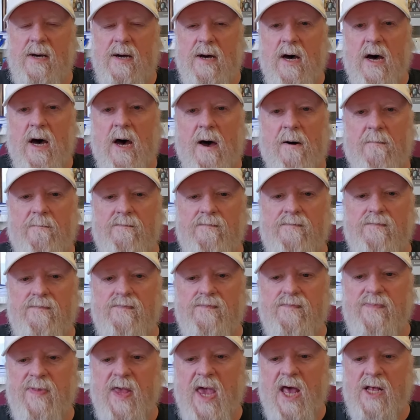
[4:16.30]
And
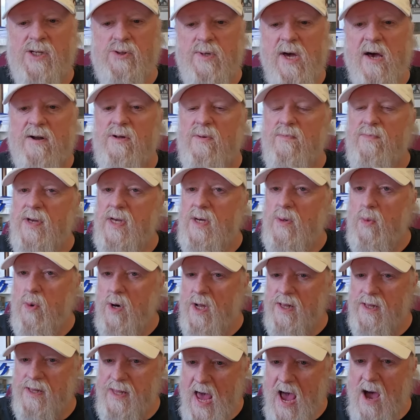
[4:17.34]
so you have to be
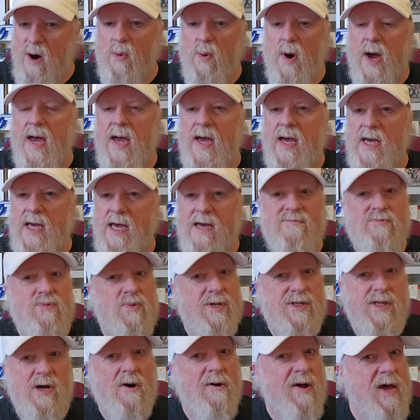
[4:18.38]
that way, even
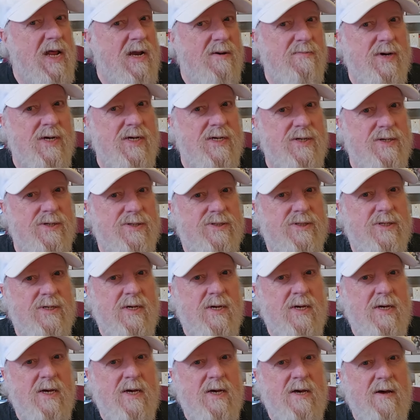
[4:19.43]
with our enemies,
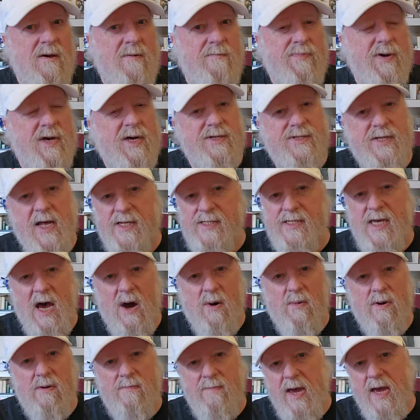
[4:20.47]
because that's how
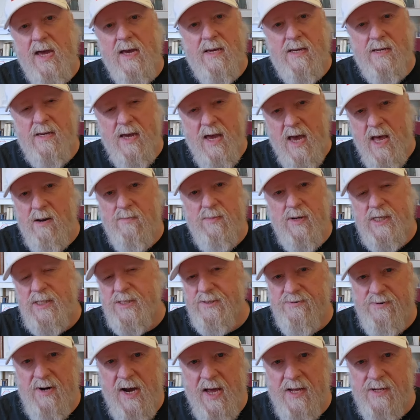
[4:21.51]
we make enemies
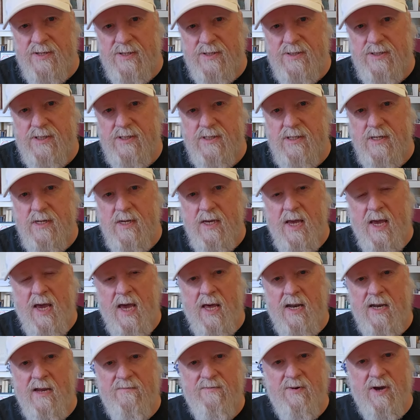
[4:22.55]
friends.
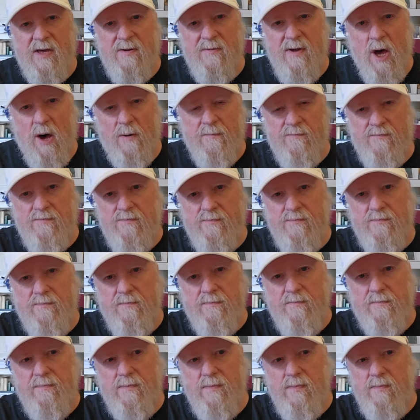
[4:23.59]
And if we can help
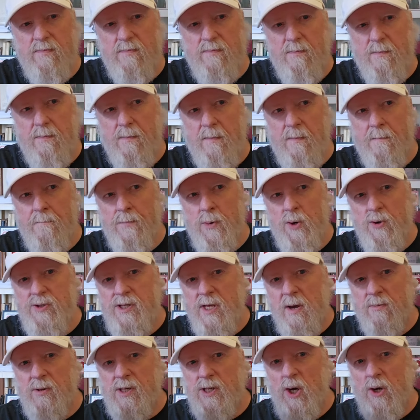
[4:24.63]
move
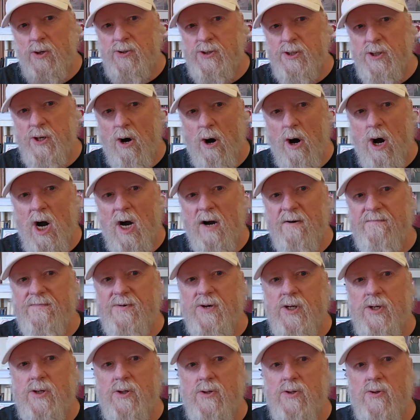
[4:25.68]
them closer to our
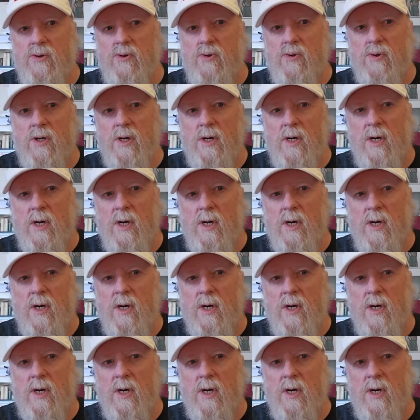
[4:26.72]
view,